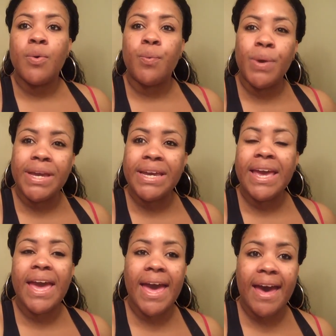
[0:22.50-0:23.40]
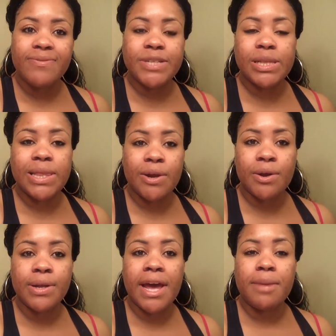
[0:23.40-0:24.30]
We have to
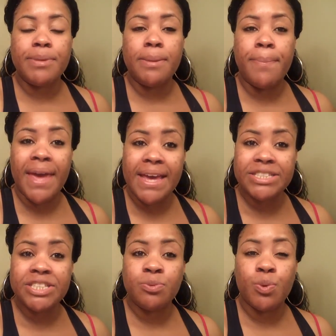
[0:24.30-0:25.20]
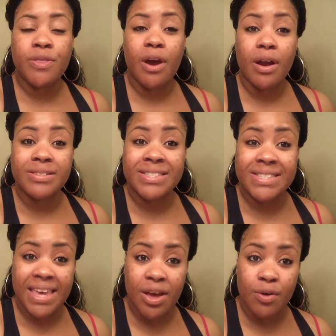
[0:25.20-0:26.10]
learn how to be patient with
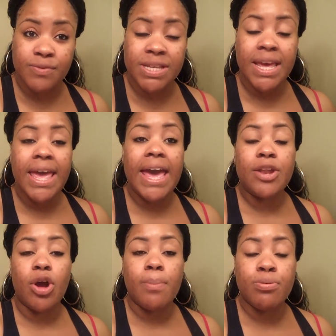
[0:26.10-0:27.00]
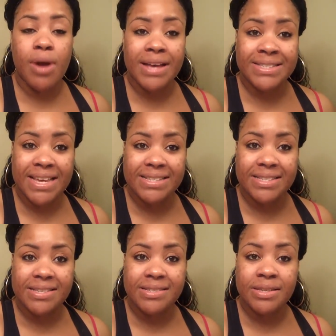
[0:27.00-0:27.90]
ourselves and our
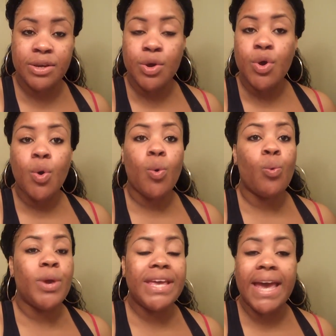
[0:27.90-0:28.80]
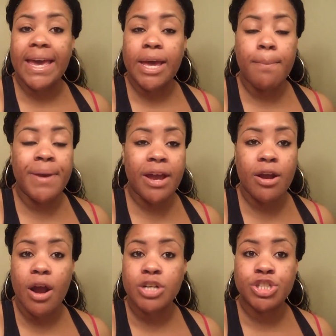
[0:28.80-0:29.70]
processes we can't
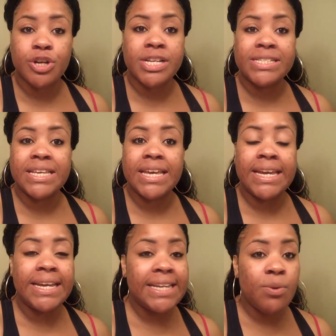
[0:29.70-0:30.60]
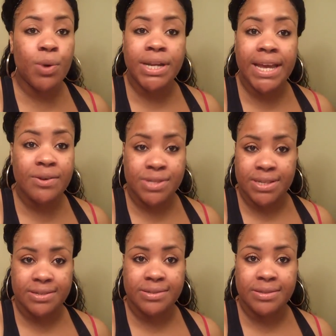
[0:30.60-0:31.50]
compare our journeys to anyone
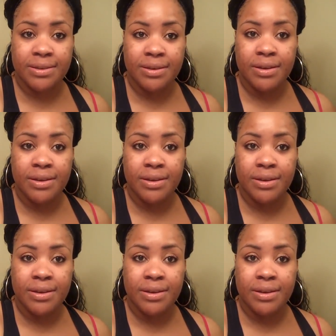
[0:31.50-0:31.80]
else's.